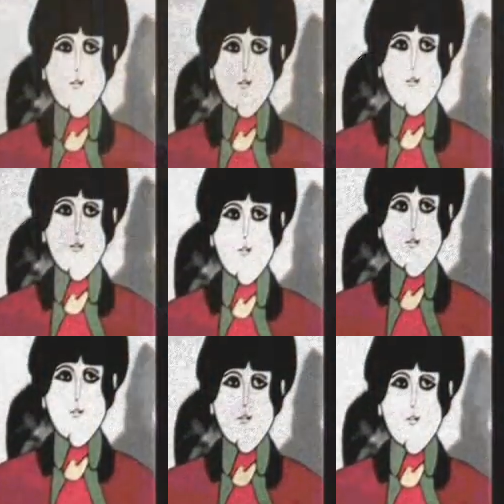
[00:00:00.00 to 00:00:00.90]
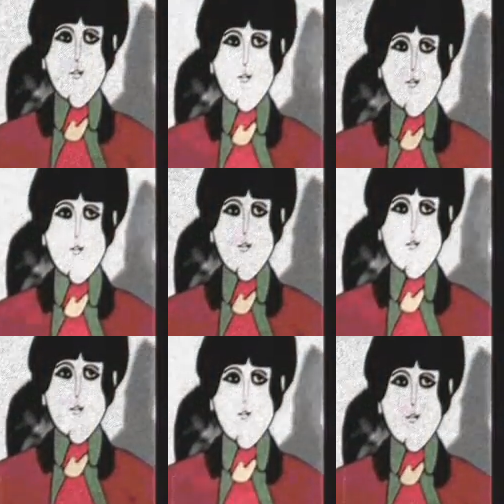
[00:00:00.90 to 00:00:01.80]
So that's about it.
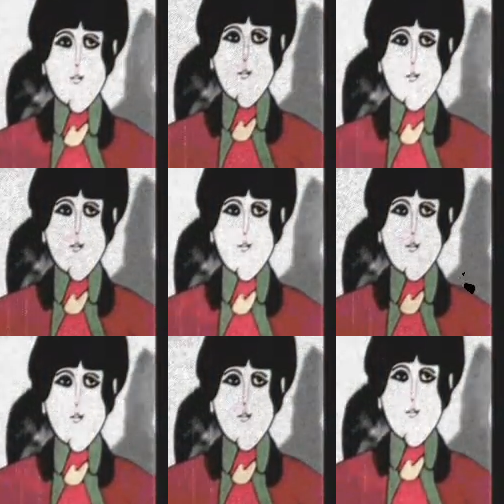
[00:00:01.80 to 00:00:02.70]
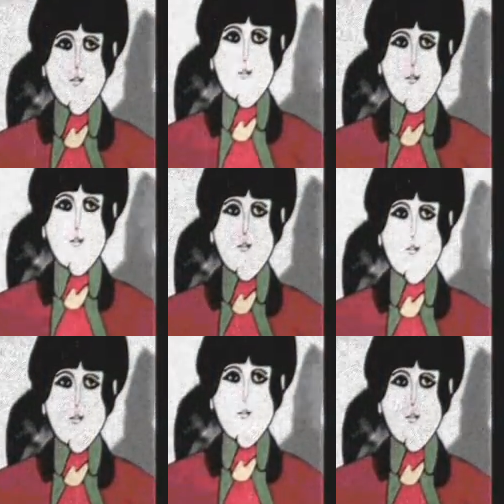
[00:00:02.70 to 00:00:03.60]
You know, if anybody's lost their
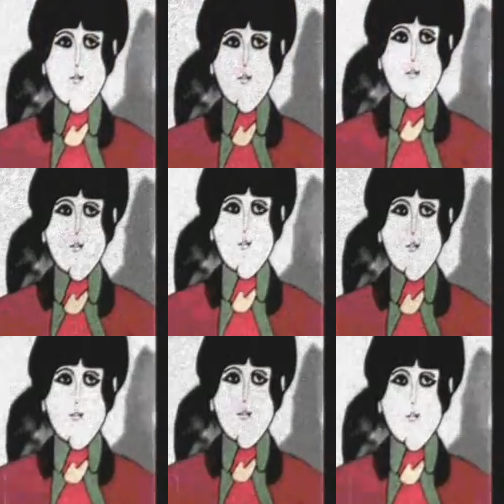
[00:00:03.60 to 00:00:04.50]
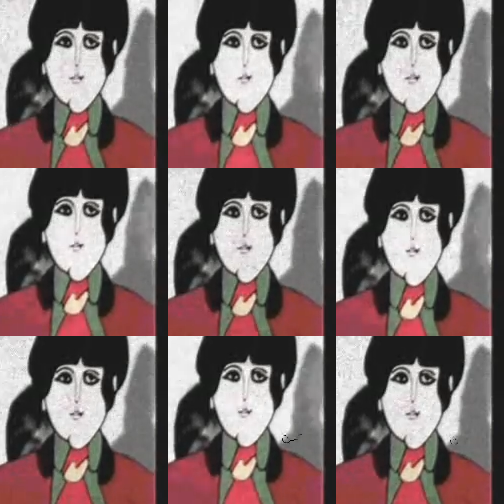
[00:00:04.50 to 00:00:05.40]
hamsters, well, you know, that's probably where it
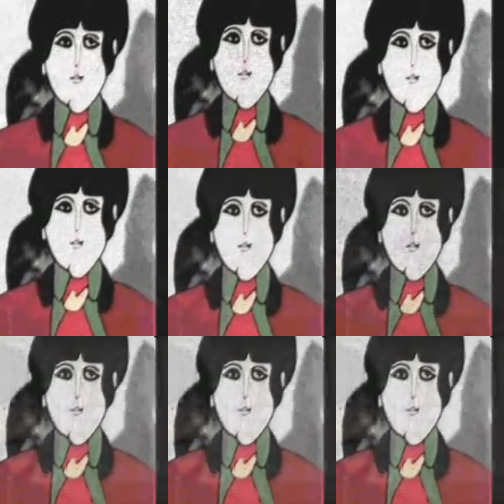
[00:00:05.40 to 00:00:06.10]
went to Ringo's